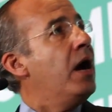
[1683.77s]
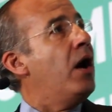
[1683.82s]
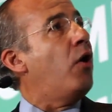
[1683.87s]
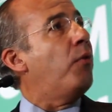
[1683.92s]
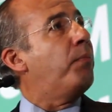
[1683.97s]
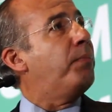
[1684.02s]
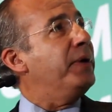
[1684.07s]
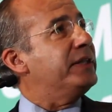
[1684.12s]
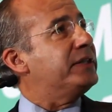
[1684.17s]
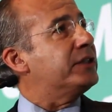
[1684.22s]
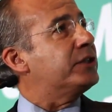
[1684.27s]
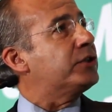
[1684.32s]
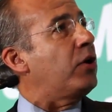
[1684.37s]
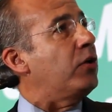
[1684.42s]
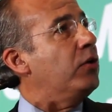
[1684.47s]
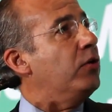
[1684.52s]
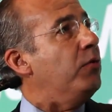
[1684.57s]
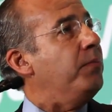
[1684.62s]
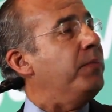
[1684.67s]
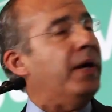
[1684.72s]
Or British
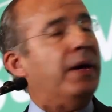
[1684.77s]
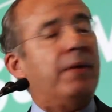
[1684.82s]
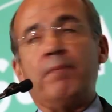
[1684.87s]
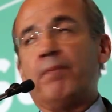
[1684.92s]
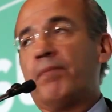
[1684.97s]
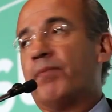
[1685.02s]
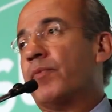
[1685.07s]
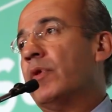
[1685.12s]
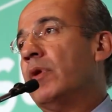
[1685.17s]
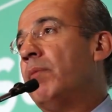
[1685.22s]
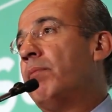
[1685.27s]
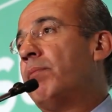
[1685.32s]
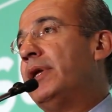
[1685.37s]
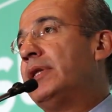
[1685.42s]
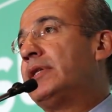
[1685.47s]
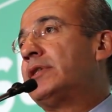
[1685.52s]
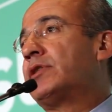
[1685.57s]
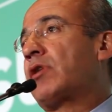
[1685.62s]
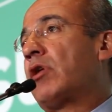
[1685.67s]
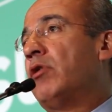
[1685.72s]
Columbia.
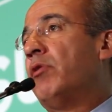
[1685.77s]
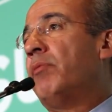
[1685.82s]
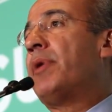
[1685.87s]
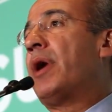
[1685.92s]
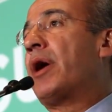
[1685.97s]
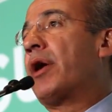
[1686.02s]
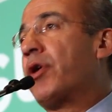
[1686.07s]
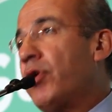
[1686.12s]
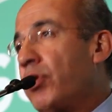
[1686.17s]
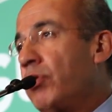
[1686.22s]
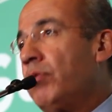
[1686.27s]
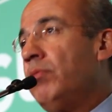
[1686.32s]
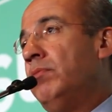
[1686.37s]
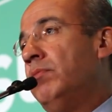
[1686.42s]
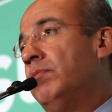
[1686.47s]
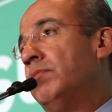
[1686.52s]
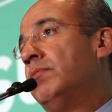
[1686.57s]
British Columbia grew